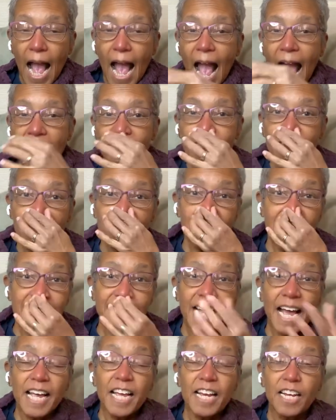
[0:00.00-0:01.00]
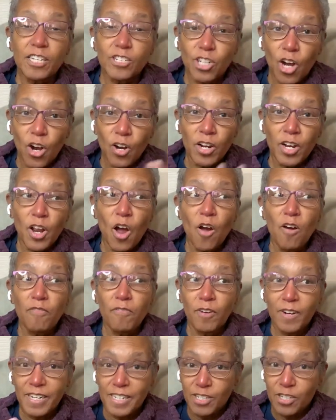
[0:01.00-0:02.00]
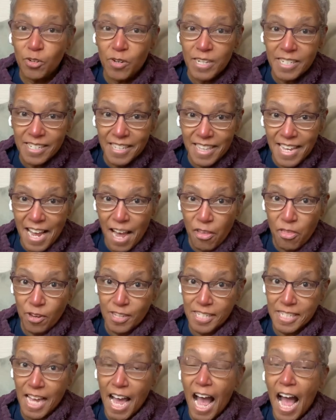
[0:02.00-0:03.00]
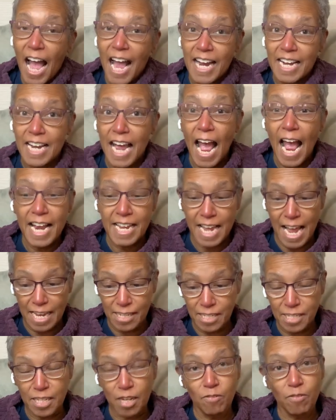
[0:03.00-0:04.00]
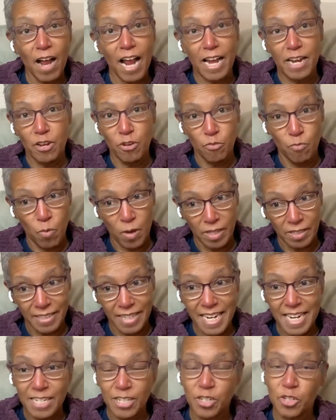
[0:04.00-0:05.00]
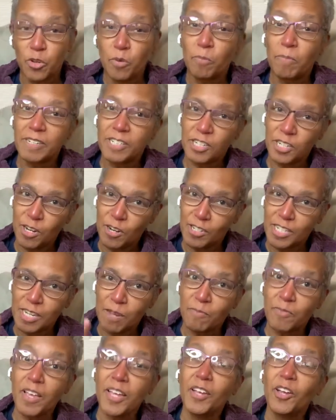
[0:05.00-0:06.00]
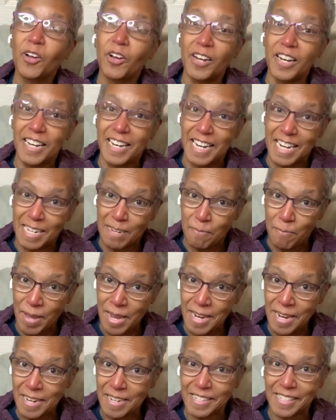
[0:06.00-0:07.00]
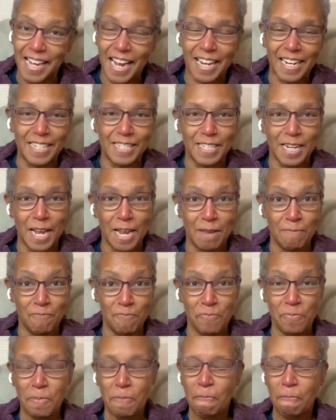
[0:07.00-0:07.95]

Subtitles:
And then they tell you to turn it over and do it to the other side. And yes, they're right, you will need to, but you know something? You're gonna need to pin it a second time.